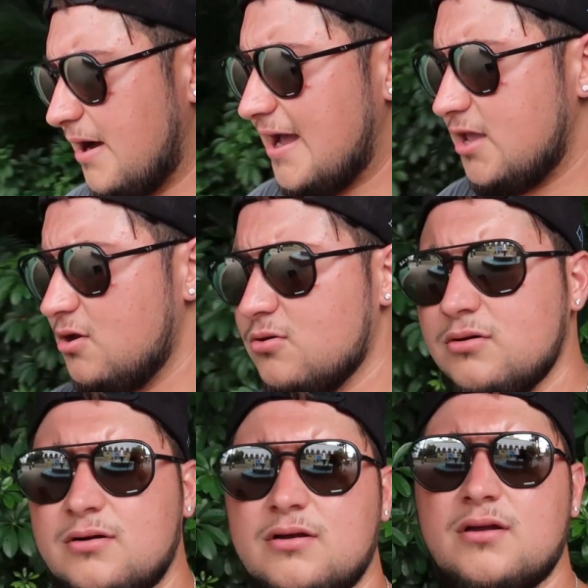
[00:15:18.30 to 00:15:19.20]
Bayou.
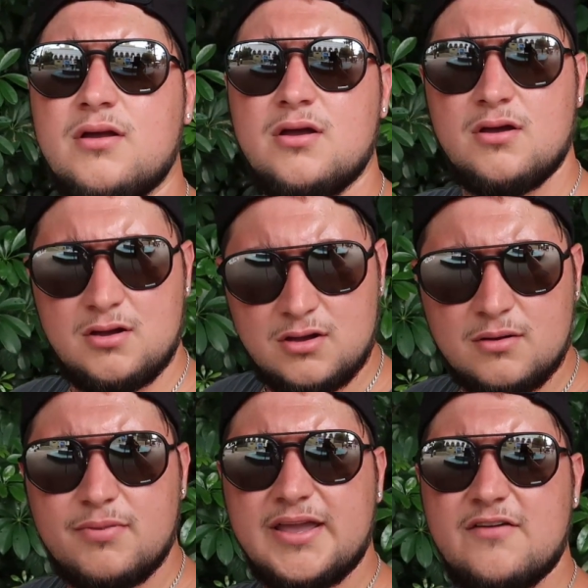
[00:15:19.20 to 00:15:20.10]

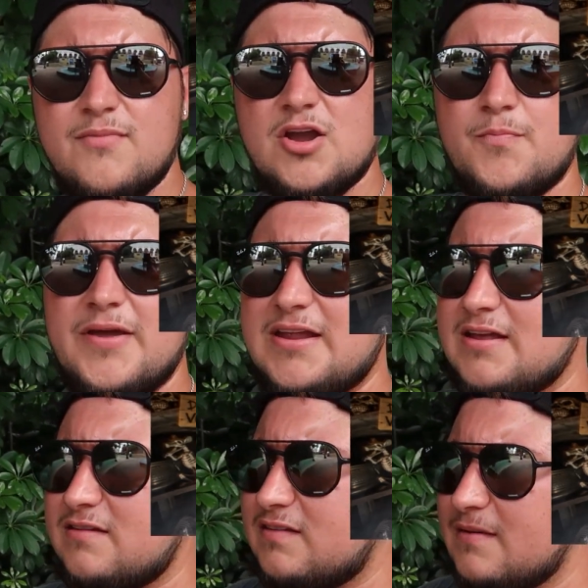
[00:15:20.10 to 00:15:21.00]
But give me your
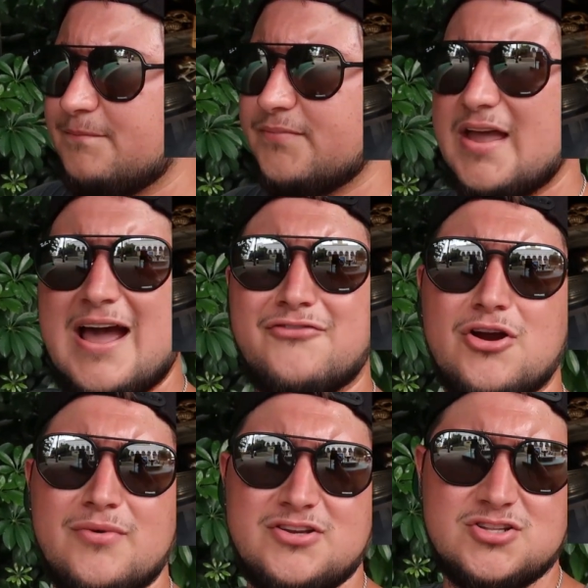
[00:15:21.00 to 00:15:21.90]
opinions
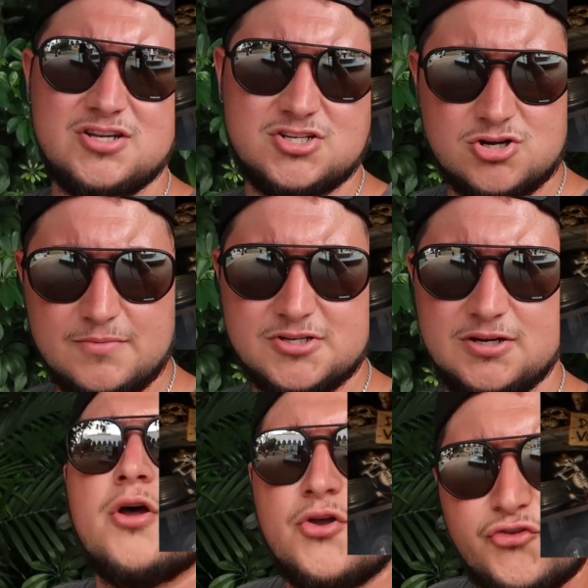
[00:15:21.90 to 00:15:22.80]
after I redo the
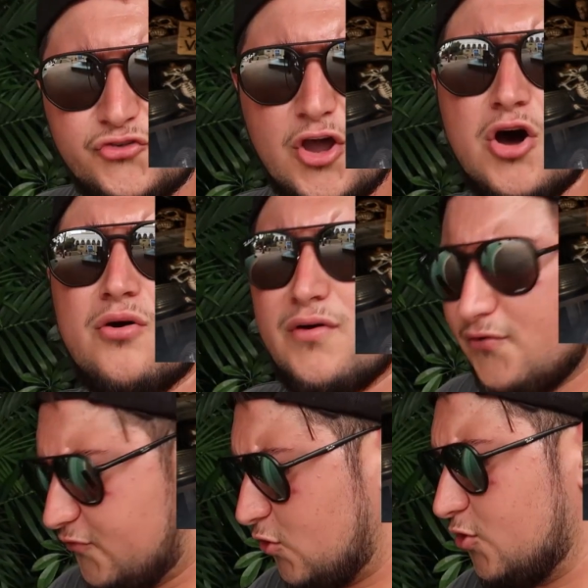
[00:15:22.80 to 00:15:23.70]
description. So,
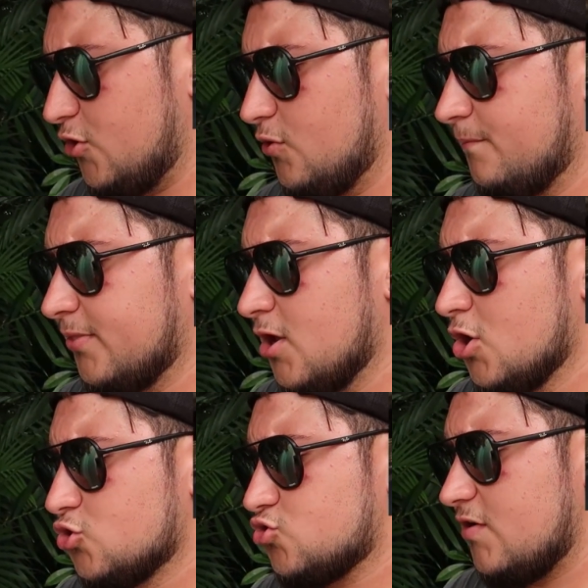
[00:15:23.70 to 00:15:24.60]
Voodoo.
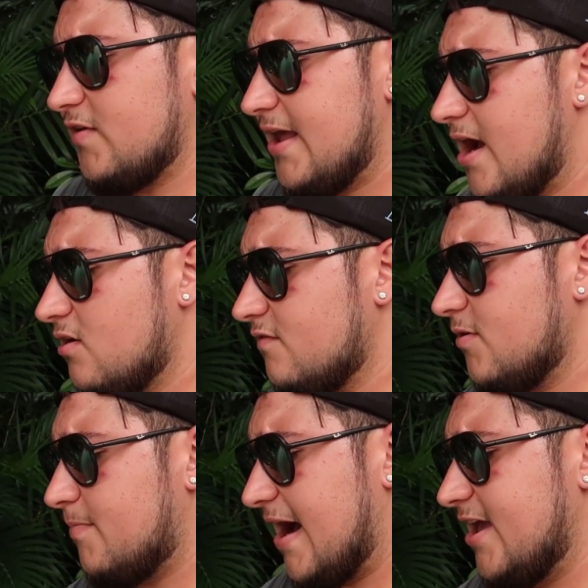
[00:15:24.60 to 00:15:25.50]
Driven out of
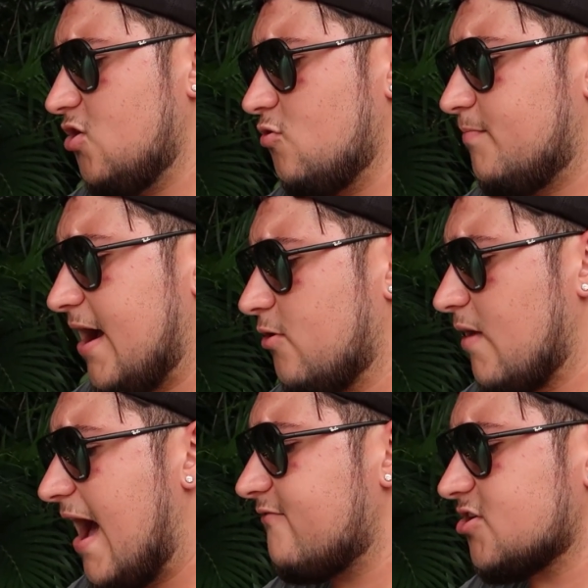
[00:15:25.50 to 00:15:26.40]
the bayou by
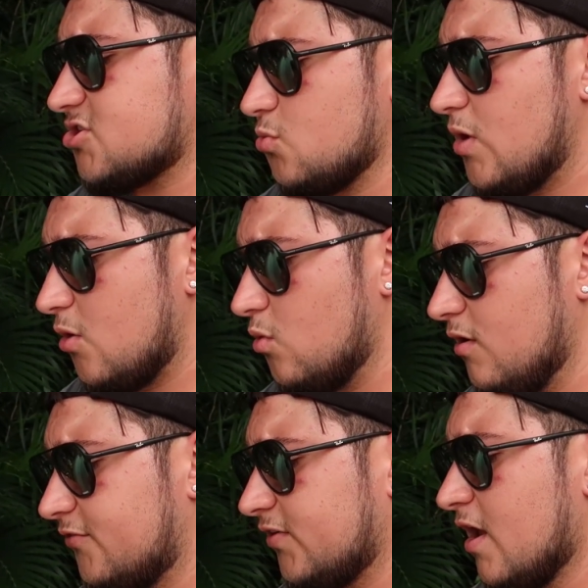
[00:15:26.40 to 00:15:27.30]
ravished
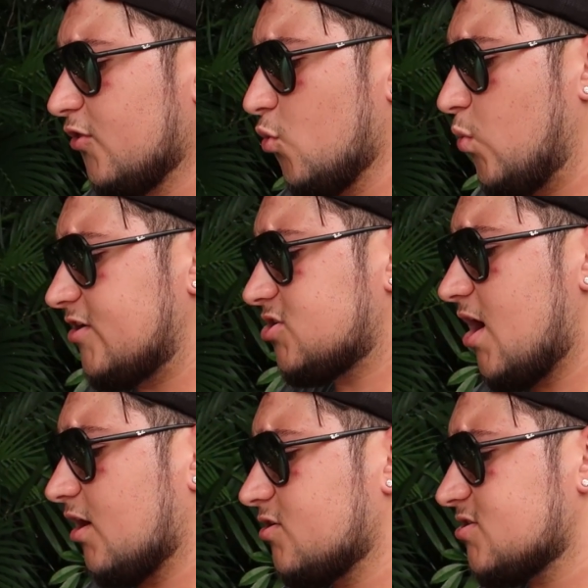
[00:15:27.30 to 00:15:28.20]
werewolves, the witch
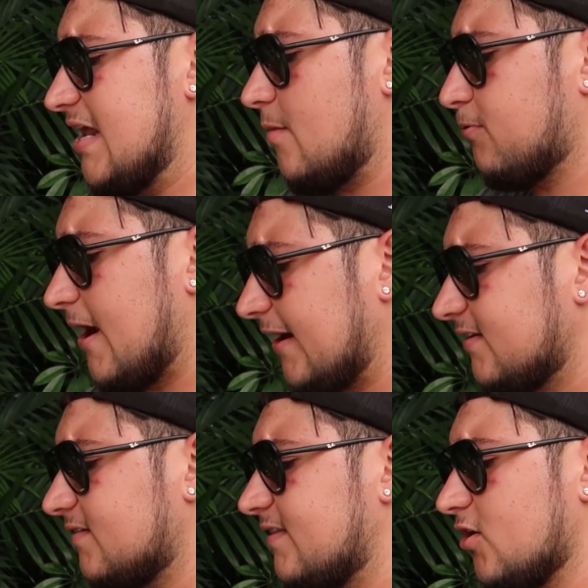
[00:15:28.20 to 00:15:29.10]
doctors now
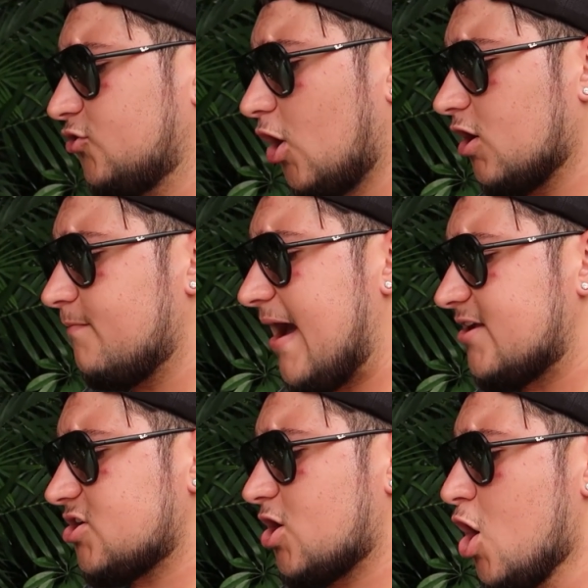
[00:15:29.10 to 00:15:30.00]
practice their dark
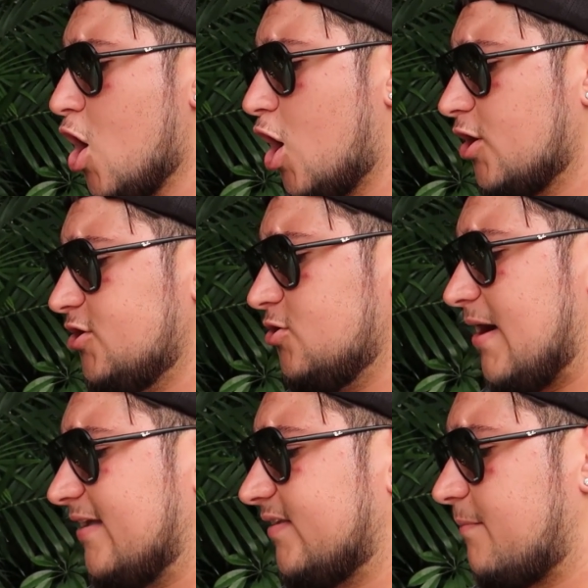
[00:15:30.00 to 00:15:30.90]
magic on you
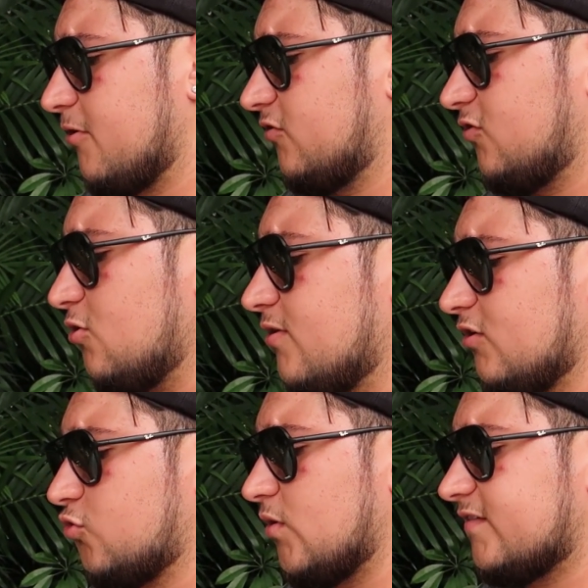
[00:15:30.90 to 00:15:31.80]
as they pursue
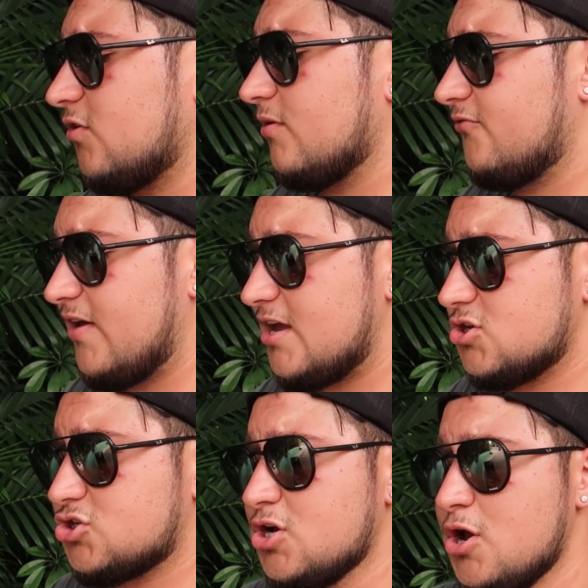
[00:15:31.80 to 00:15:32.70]
their twisted
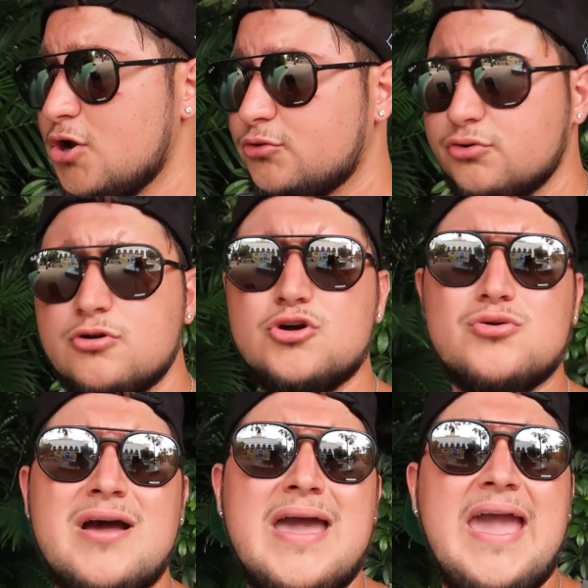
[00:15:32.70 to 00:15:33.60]
revenge through